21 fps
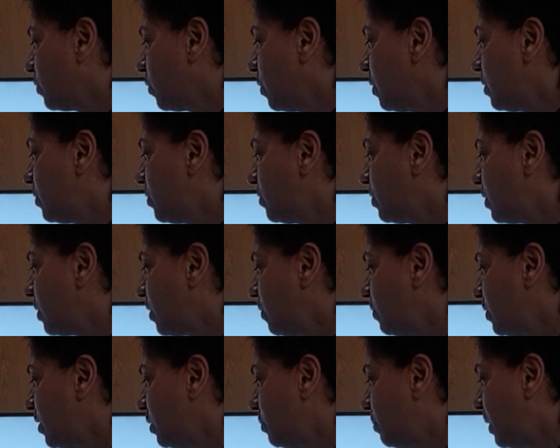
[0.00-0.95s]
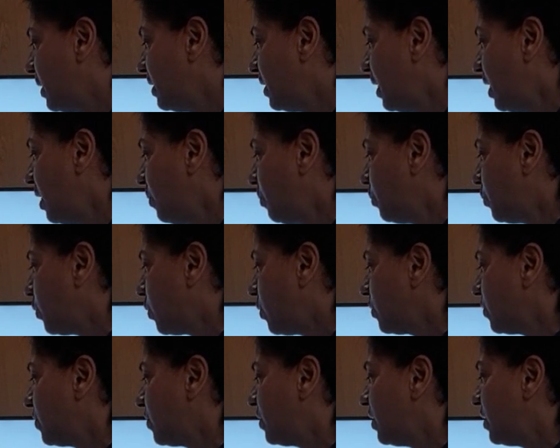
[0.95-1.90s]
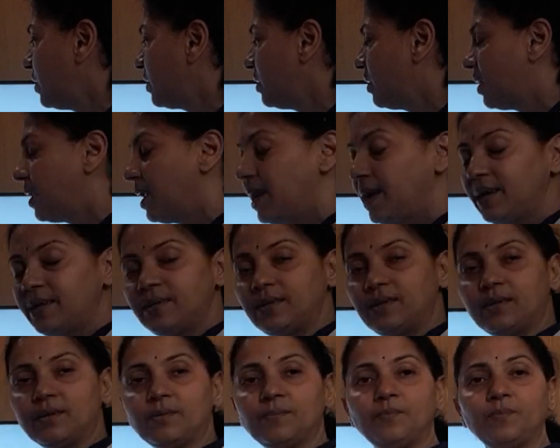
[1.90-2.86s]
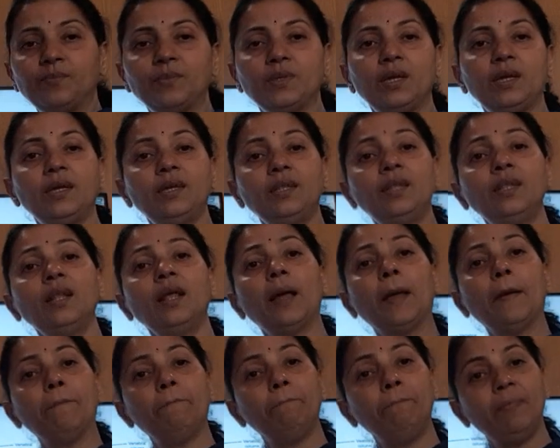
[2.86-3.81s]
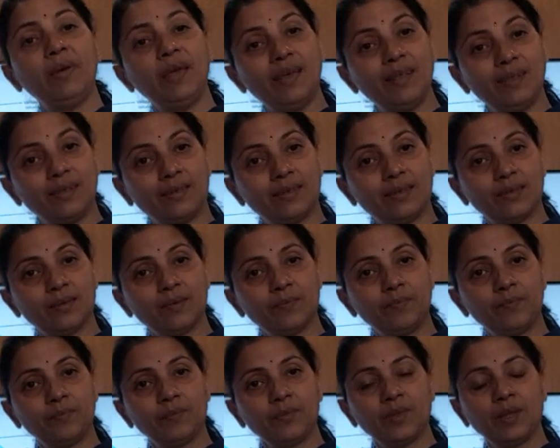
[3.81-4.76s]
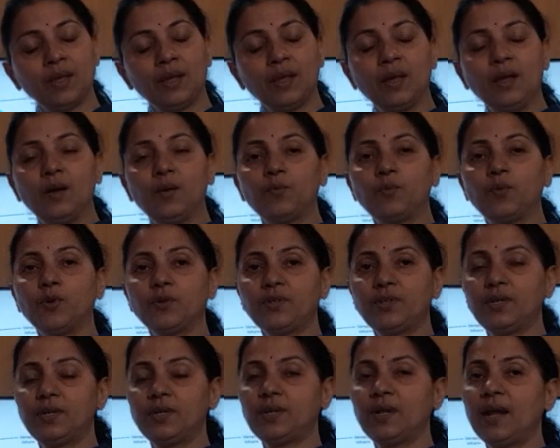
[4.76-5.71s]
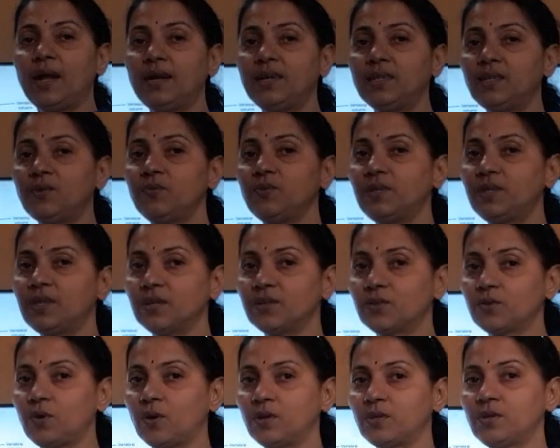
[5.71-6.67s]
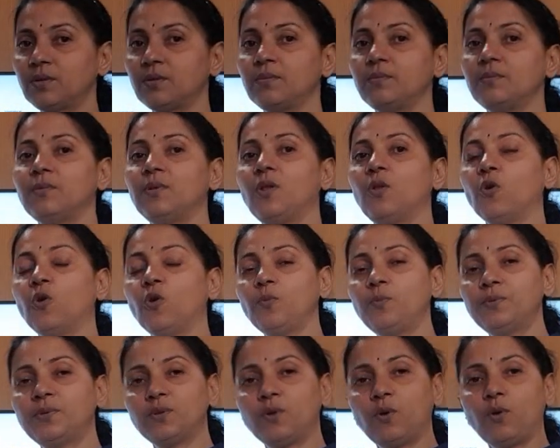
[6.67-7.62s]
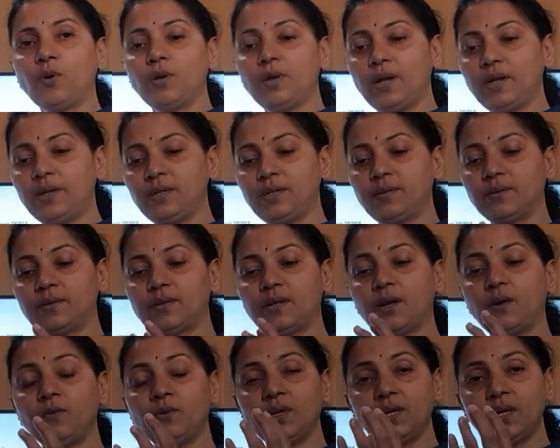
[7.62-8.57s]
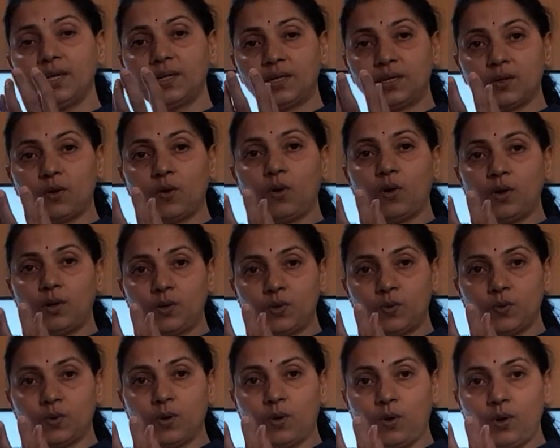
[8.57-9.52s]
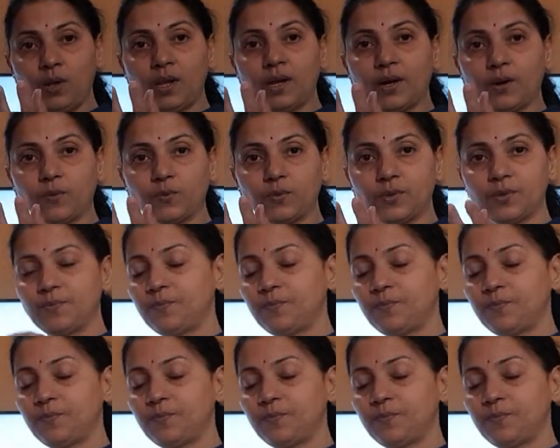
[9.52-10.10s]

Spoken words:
also surrounded by the prostate gland in males. Prostate glands which has got lobes and it is surrounding it all around.